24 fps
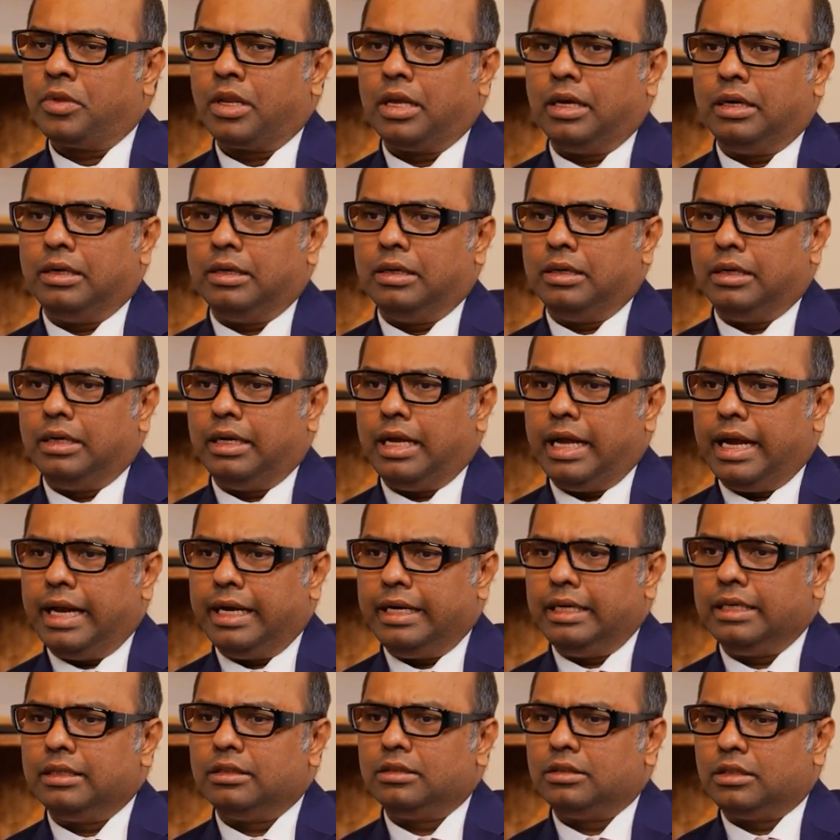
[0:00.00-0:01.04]

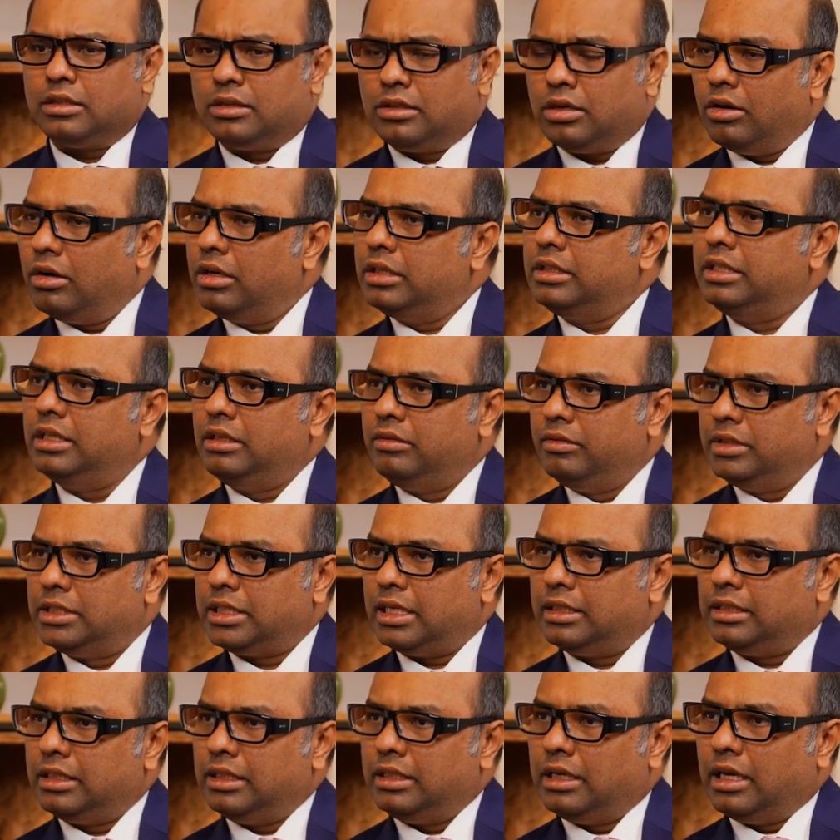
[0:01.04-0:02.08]
And the third thing, which
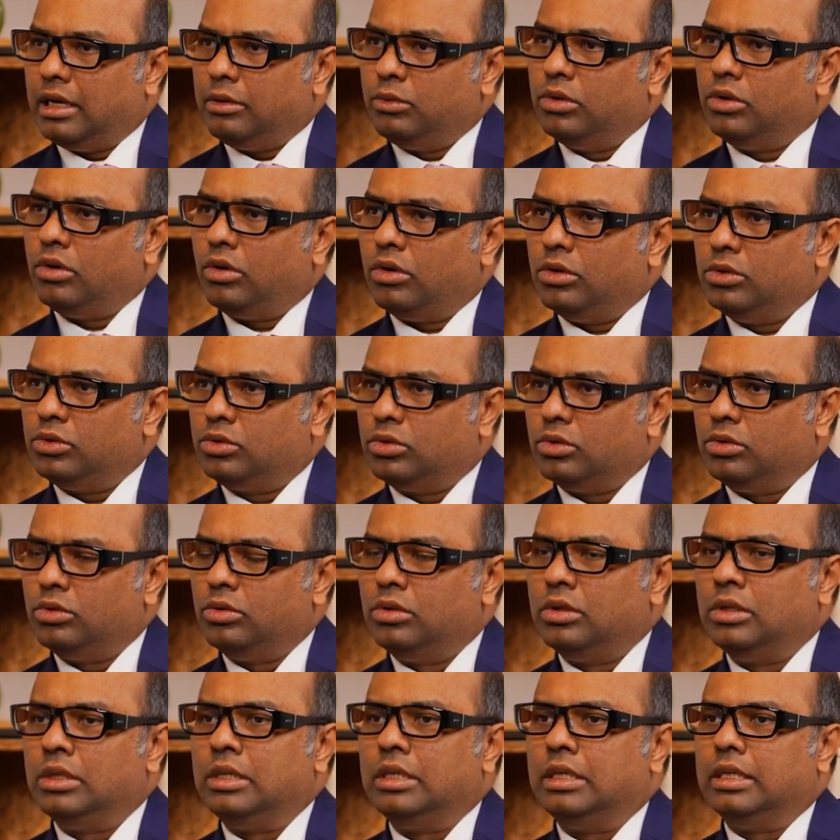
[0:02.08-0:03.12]
I think I would
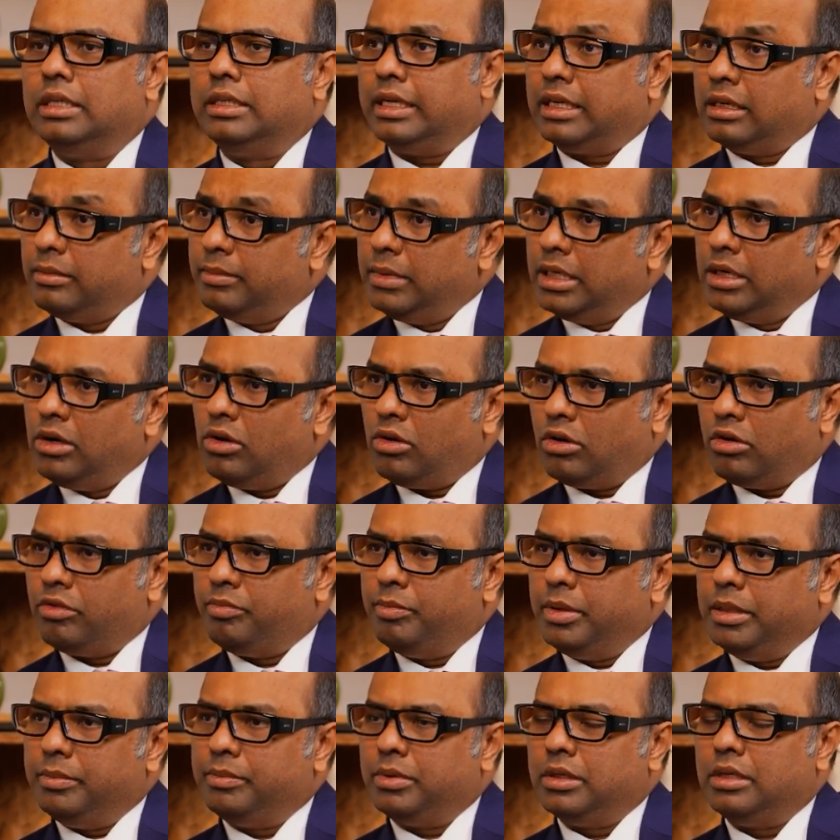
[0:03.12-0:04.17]
also recommend a lot of
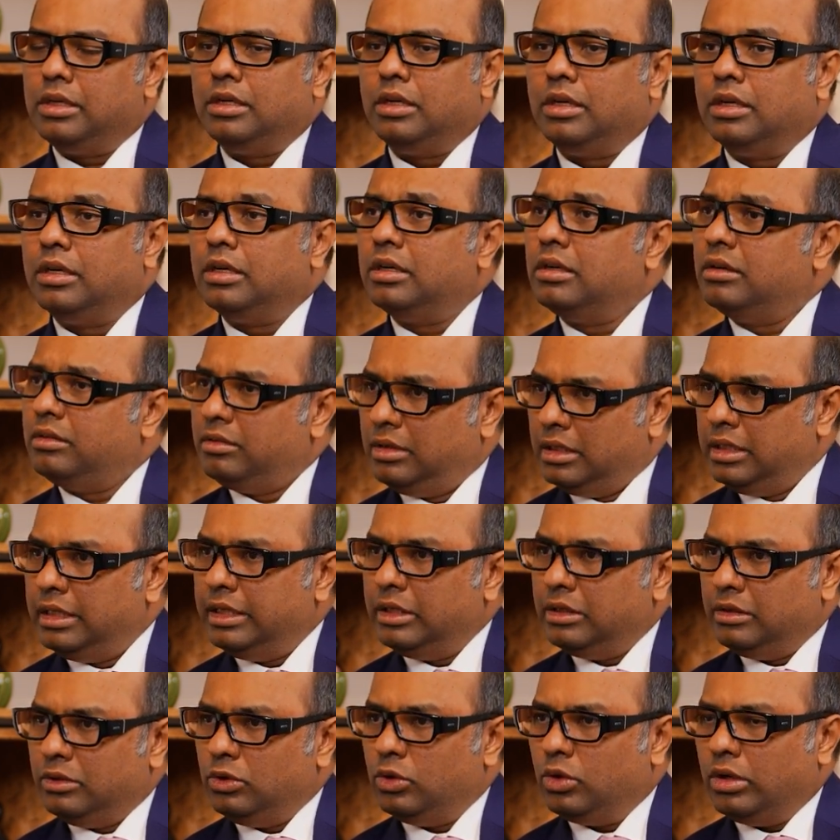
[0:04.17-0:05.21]
people,
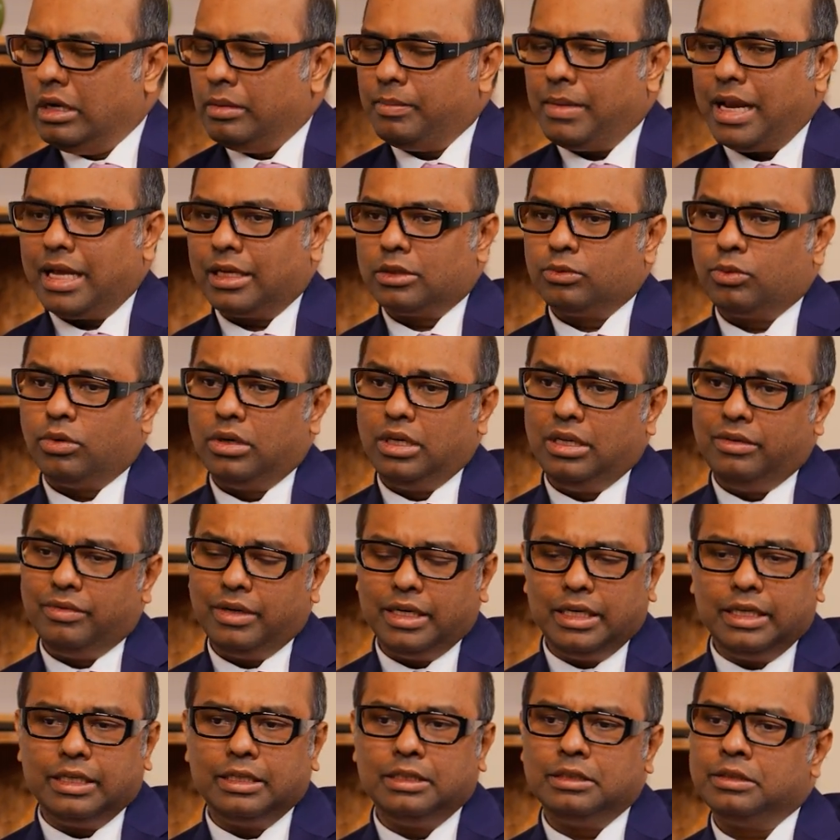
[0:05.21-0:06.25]
in a black swan
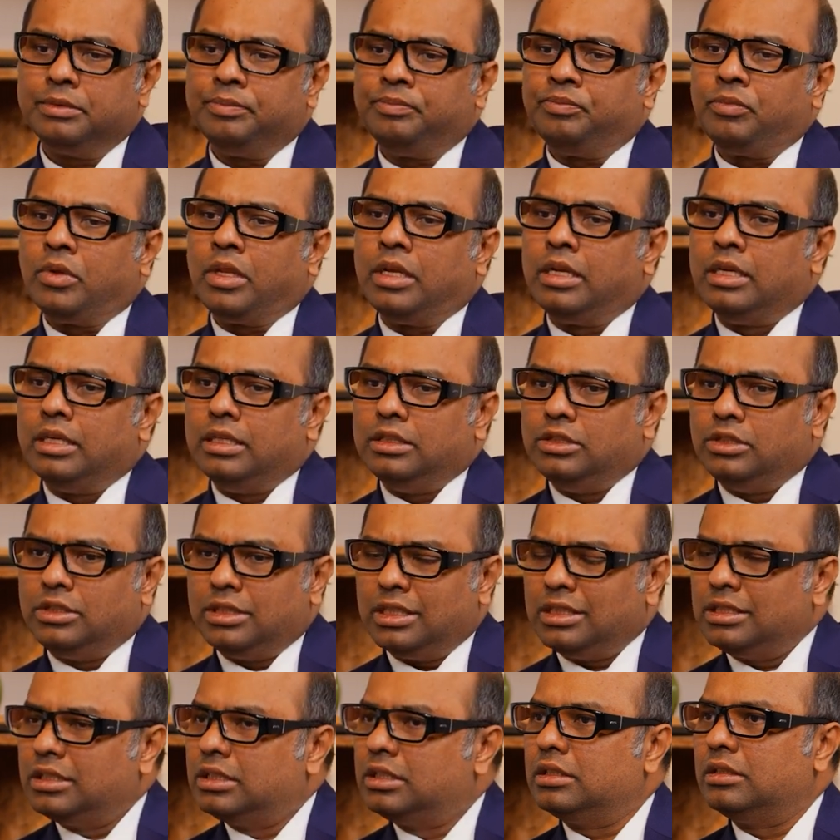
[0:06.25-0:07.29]
event is
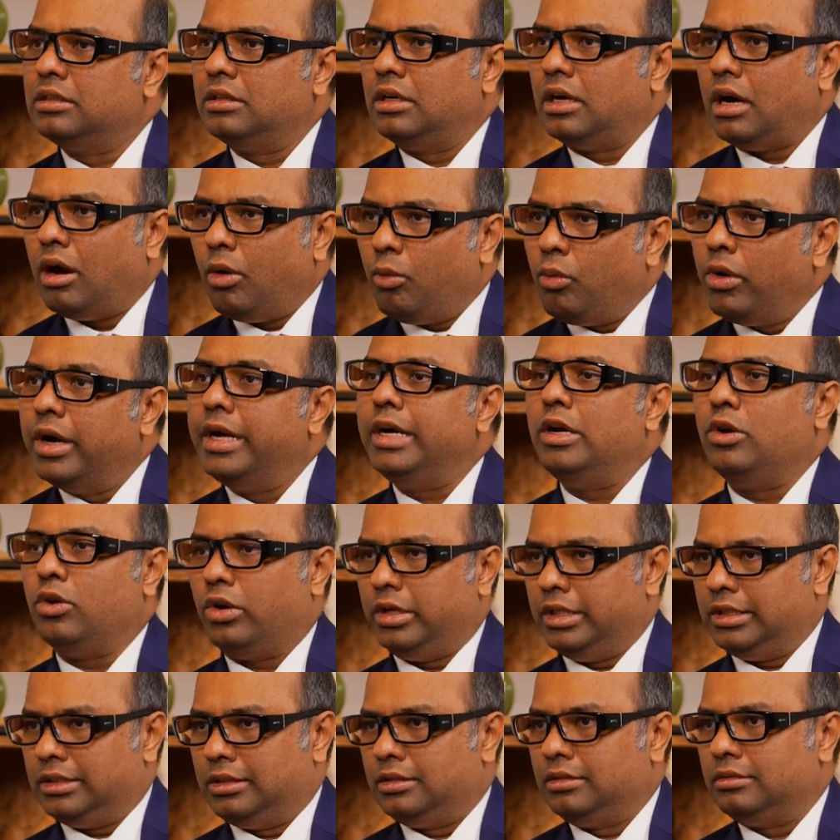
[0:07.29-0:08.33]
just avoid
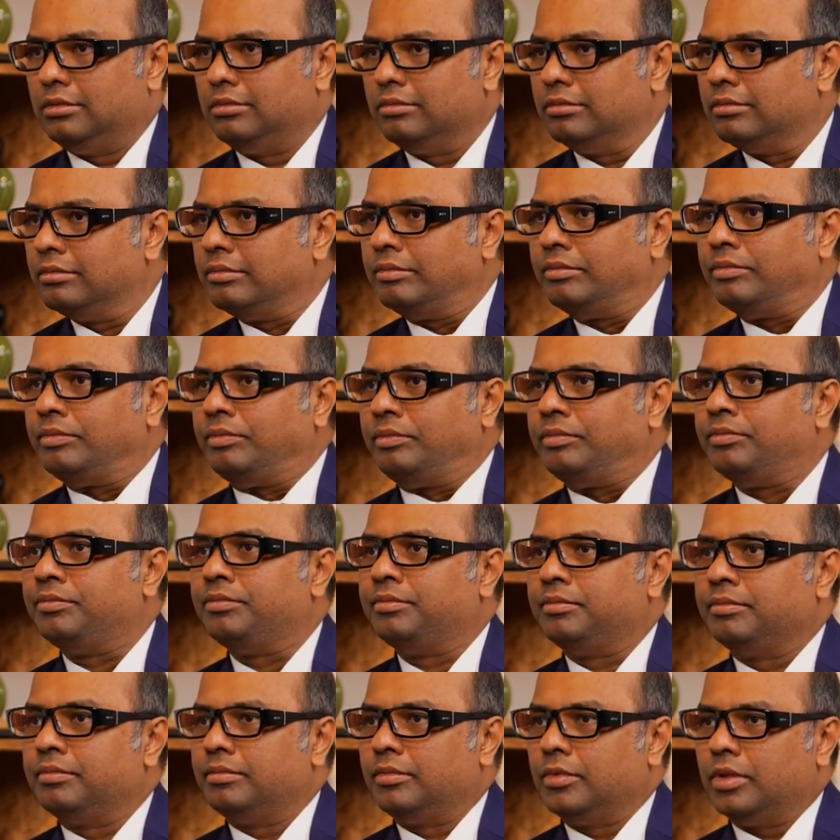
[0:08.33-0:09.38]
noise,
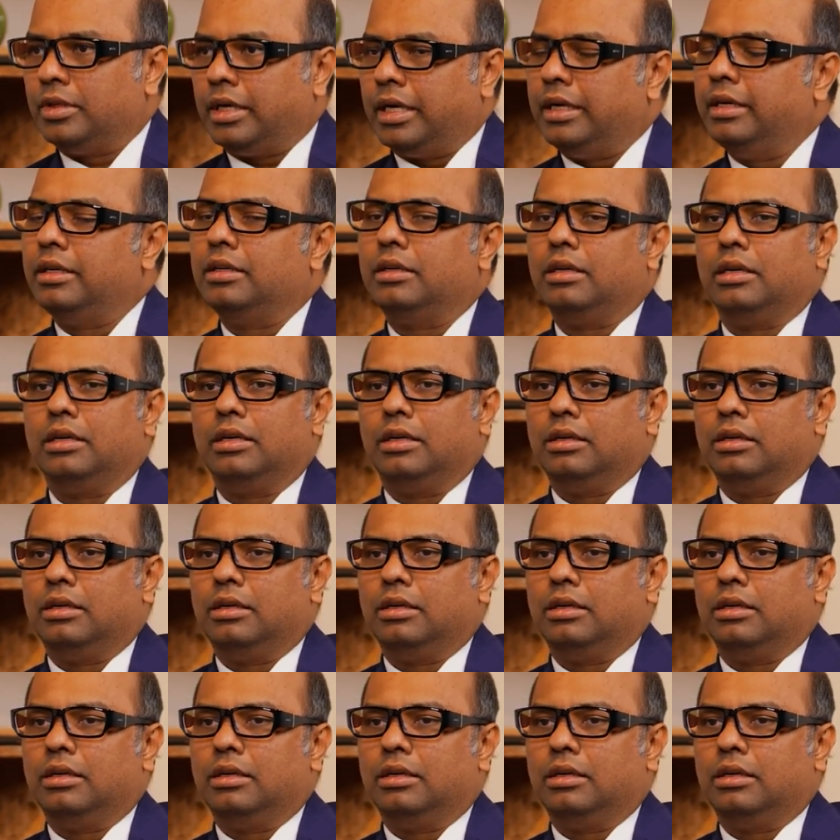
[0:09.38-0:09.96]
right?